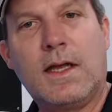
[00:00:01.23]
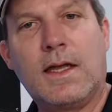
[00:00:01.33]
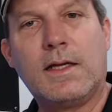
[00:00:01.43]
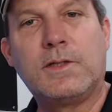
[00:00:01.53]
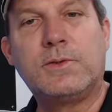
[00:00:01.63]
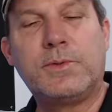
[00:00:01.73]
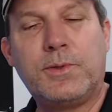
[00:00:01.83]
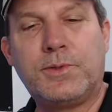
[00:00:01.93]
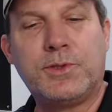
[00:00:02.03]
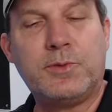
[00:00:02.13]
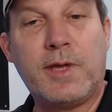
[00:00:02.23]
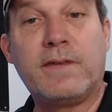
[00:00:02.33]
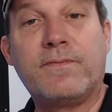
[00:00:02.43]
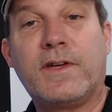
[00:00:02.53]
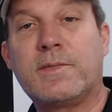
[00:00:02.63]
Hello YouTube
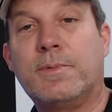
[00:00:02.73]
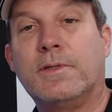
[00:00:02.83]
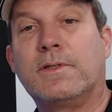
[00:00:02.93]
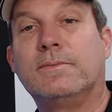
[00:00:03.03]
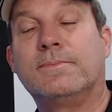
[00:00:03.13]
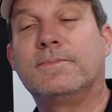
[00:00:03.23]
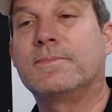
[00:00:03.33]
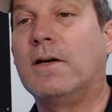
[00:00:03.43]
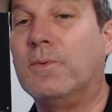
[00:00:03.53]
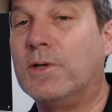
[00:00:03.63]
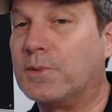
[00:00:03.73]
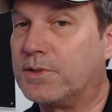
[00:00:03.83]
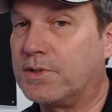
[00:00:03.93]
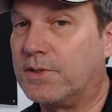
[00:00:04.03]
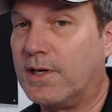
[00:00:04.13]
and Facebook. Welcome
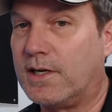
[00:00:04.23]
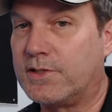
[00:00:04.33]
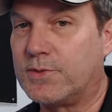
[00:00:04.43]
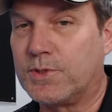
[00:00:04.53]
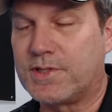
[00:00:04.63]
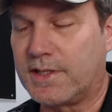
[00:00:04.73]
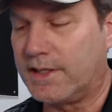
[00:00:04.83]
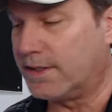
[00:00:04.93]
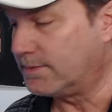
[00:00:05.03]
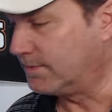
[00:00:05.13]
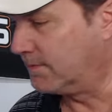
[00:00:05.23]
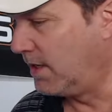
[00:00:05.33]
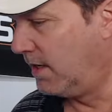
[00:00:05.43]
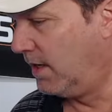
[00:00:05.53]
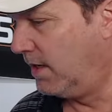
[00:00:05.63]
to the garage once again.
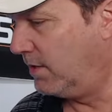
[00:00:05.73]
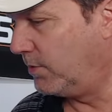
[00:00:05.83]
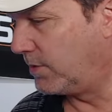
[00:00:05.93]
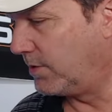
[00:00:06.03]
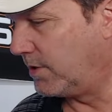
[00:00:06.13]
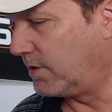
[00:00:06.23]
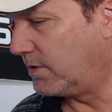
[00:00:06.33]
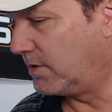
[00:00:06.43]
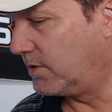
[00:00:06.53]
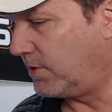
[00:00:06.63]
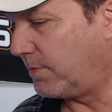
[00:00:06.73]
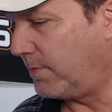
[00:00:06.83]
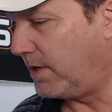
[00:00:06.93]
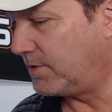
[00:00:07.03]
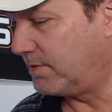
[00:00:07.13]
We're going to talk
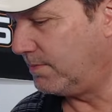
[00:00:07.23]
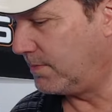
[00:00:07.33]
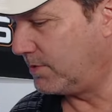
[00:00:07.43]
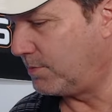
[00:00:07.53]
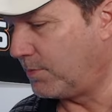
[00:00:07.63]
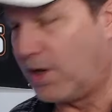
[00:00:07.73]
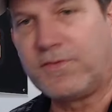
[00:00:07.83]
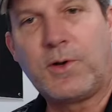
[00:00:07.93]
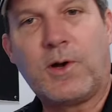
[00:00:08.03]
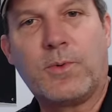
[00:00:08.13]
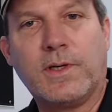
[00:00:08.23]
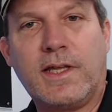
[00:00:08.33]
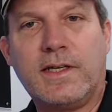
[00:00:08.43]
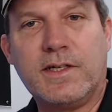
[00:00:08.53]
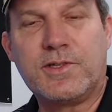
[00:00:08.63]
about some golf cart
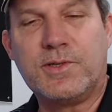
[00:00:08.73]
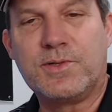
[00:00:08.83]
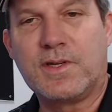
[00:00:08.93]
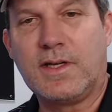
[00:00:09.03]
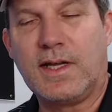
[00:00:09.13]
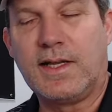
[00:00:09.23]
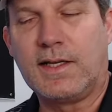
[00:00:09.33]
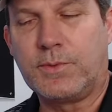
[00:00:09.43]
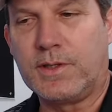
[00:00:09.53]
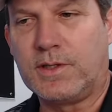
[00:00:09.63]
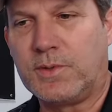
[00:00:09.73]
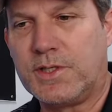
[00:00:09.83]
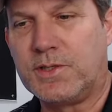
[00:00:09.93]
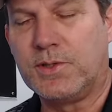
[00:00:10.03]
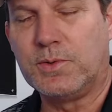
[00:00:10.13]
related issues today like we
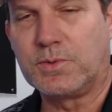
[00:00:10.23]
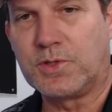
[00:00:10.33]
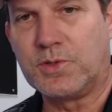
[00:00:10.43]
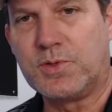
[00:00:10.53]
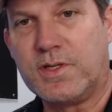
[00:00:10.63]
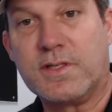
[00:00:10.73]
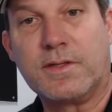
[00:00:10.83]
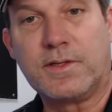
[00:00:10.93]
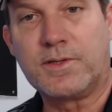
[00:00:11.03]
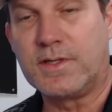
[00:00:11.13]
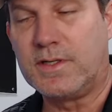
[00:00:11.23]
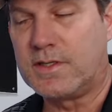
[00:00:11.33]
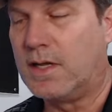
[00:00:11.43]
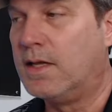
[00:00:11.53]
always do on Tuesdays and Thursdays.